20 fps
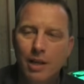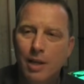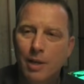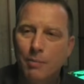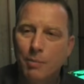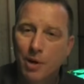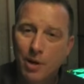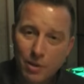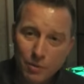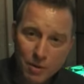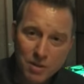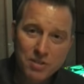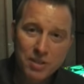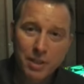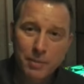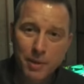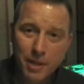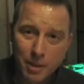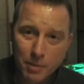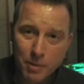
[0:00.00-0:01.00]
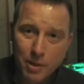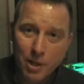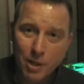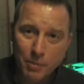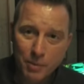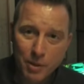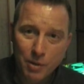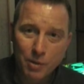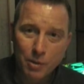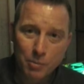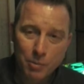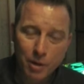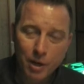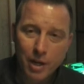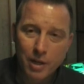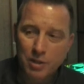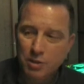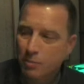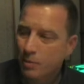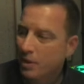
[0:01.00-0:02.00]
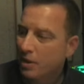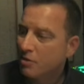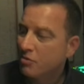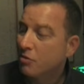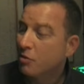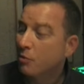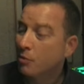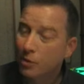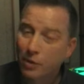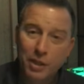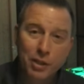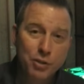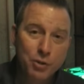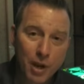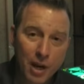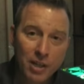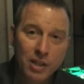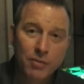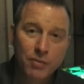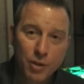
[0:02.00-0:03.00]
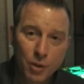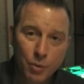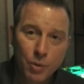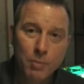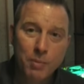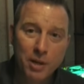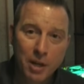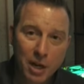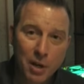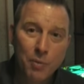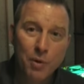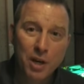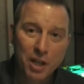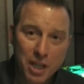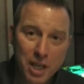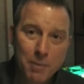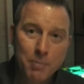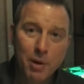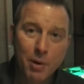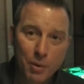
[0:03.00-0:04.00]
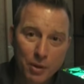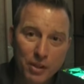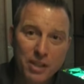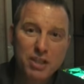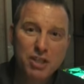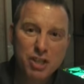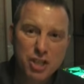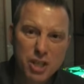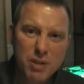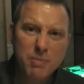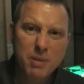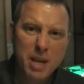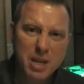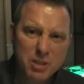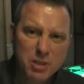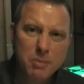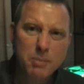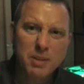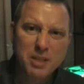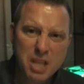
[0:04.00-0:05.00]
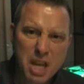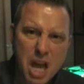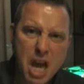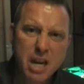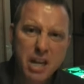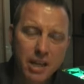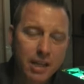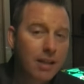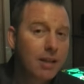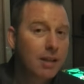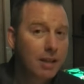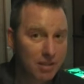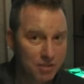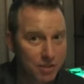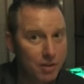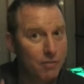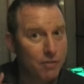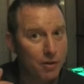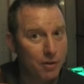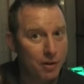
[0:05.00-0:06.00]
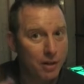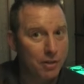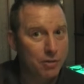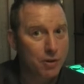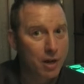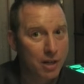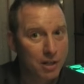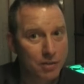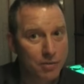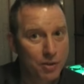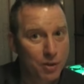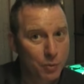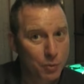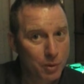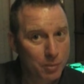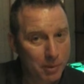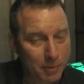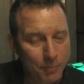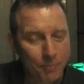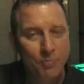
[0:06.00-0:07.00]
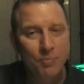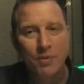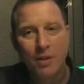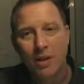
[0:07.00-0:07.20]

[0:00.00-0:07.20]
And part of the reason I make them call me Uncle Brian is because they're really attractive young women, and I want to keep our relationship nice and platonic, because they're very attractive young women.